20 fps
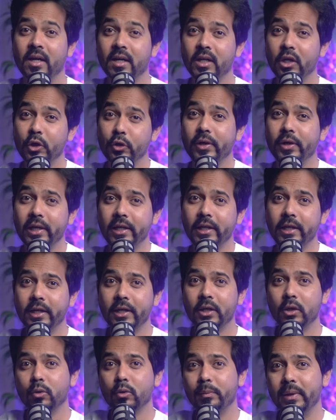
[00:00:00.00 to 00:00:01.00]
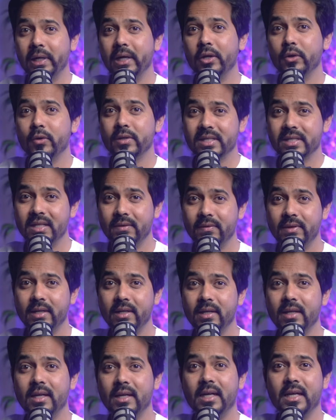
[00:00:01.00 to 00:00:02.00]
Do you really need to build your
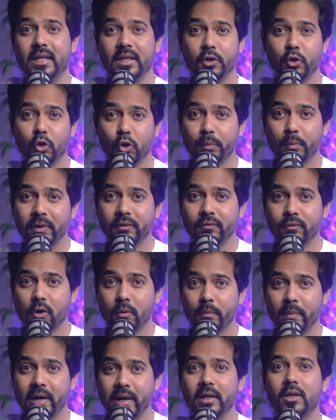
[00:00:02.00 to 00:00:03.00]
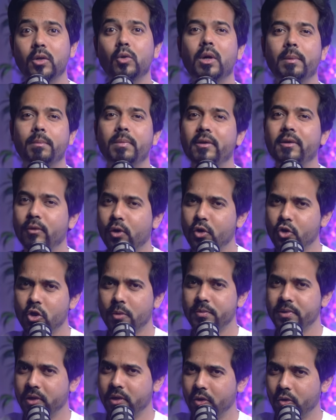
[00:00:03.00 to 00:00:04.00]
CV in European format to apply for
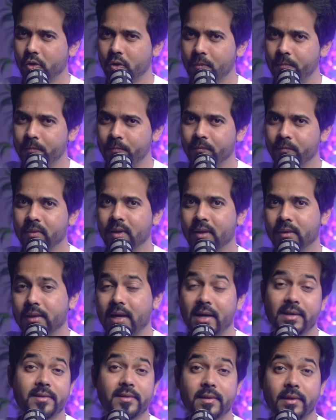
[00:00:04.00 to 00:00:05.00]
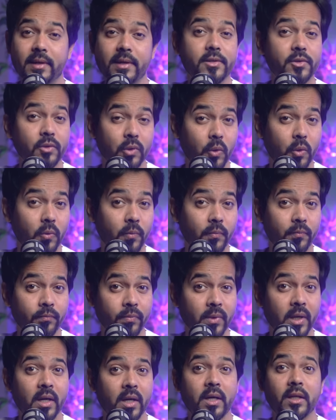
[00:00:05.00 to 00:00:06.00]
jobs in Europe? The answer is no.
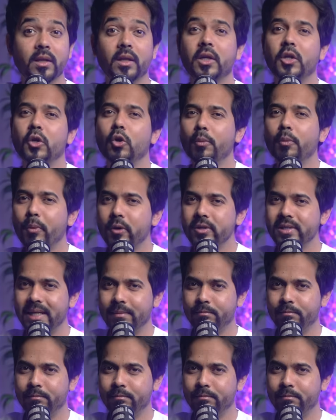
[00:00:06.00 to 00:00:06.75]
The Europost